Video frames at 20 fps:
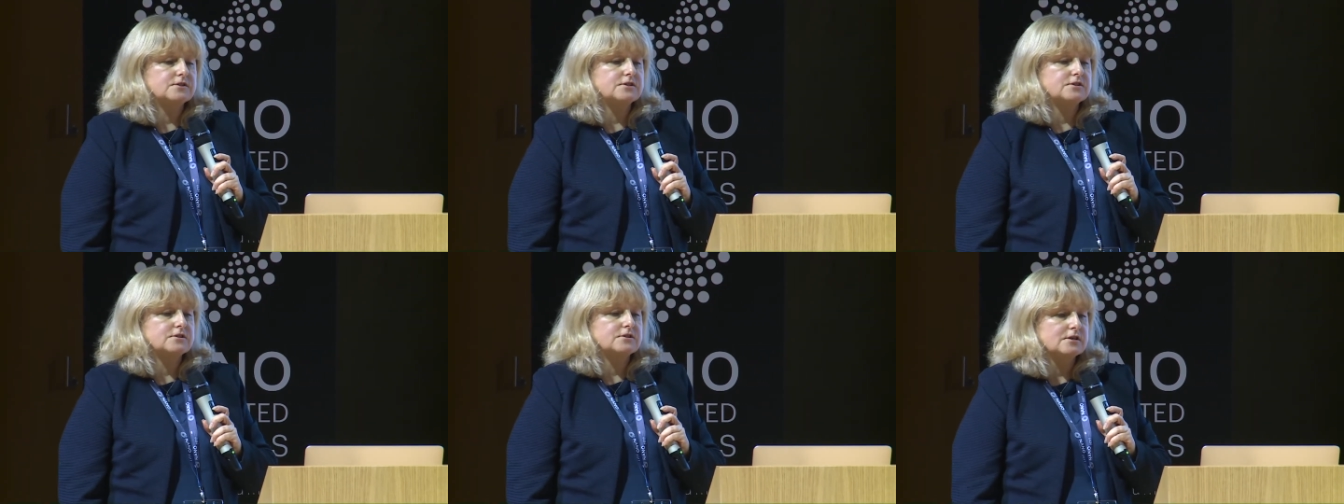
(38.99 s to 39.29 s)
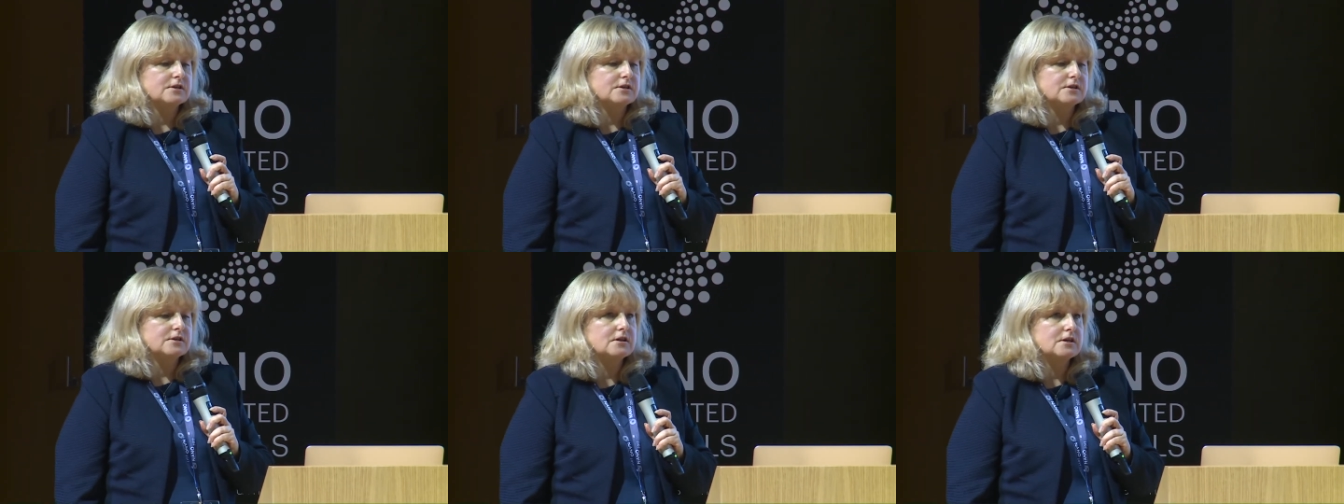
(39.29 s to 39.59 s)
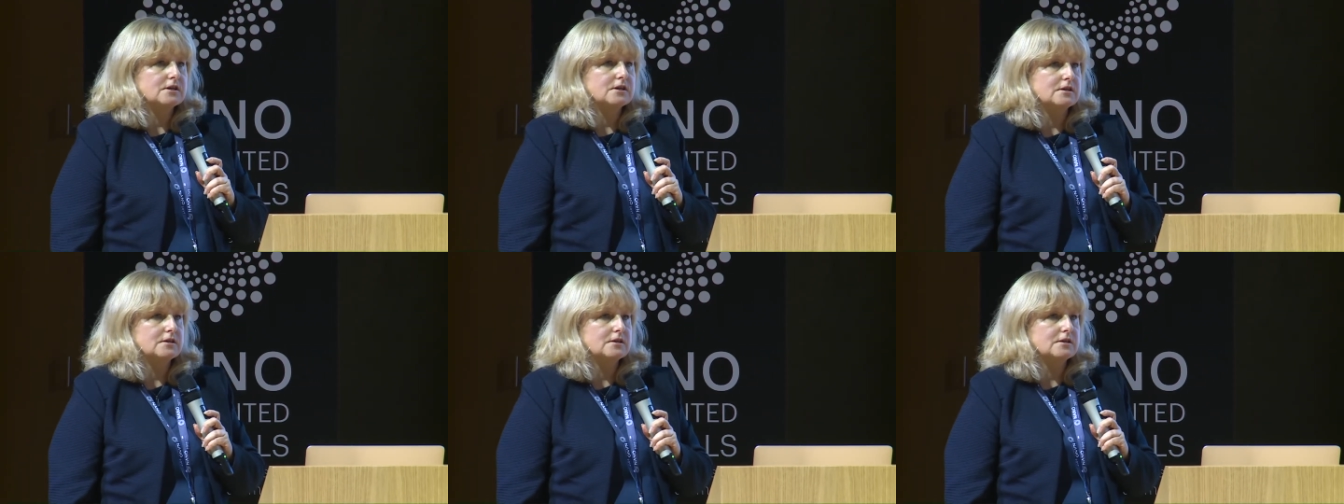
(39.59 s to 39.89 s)

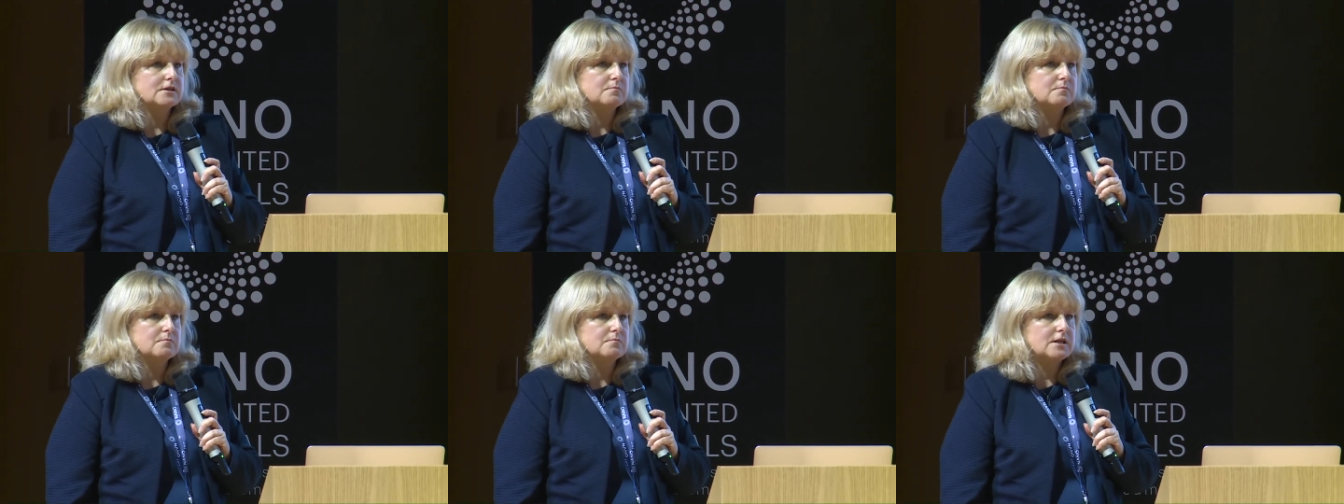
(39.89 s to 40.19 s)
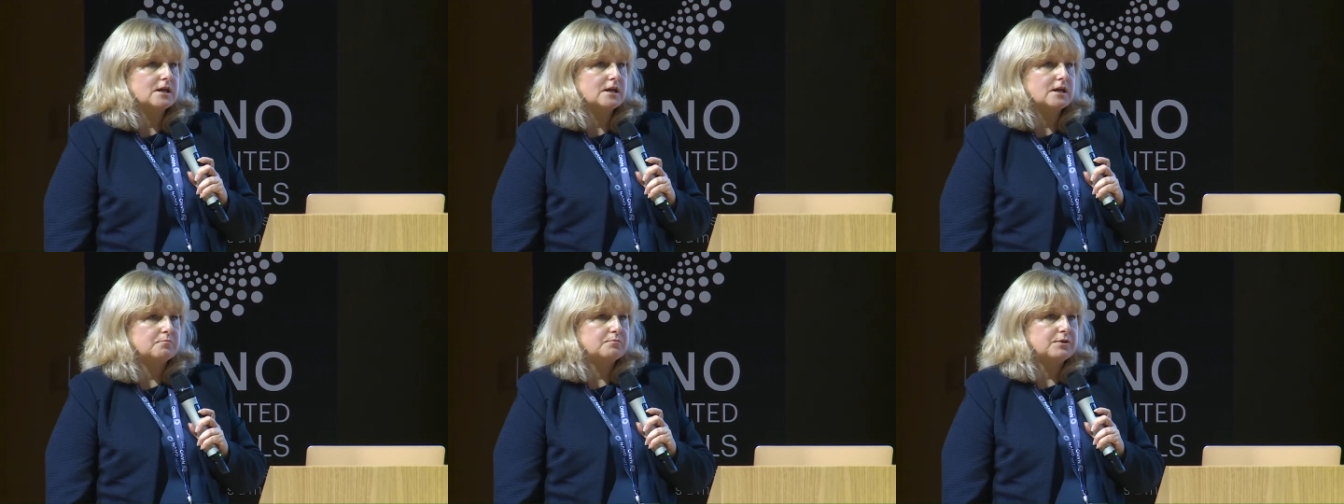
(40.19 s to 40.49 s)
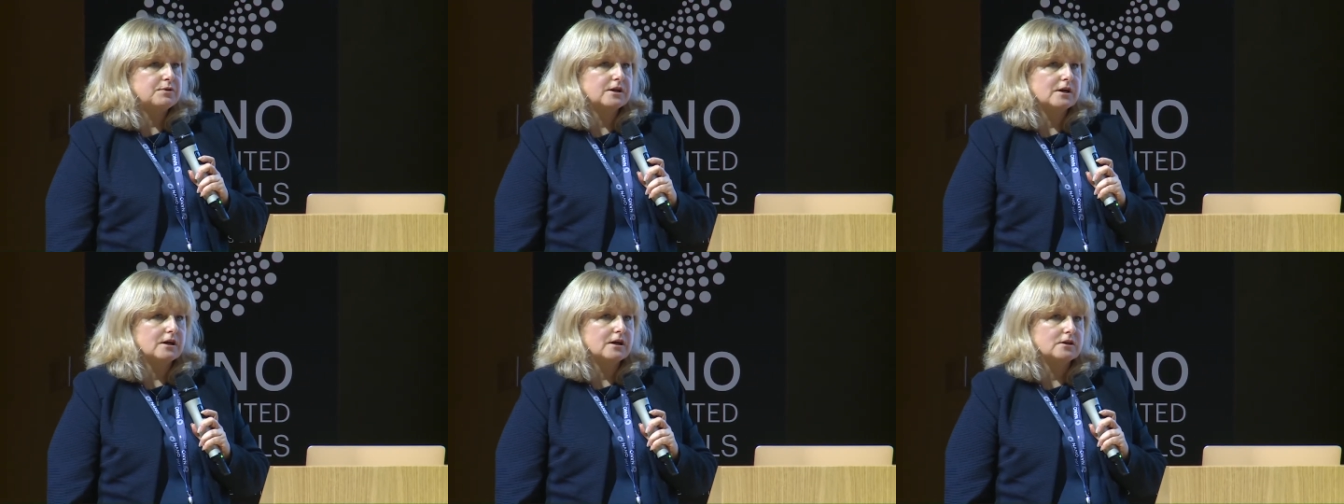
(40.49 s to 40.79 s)
still in many
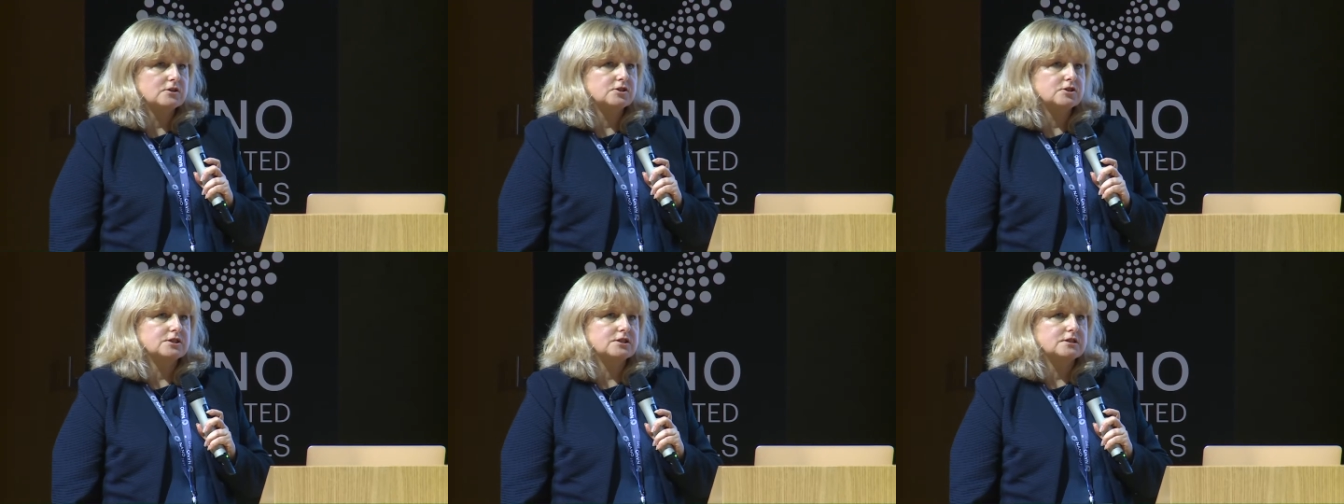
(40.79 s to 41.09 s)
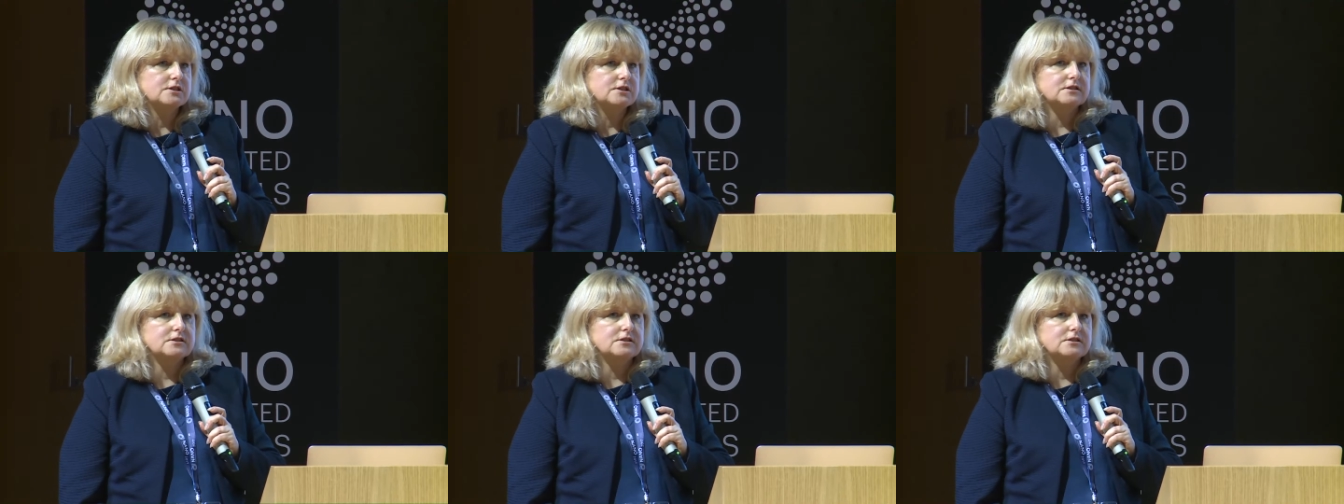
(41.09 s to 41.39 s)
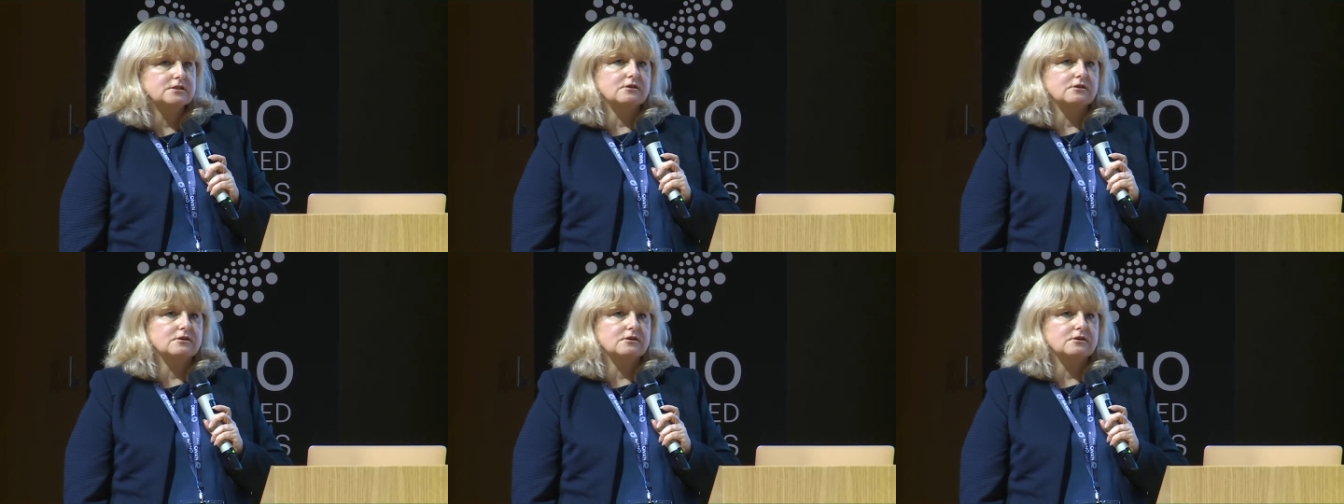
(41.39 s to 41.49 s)
applications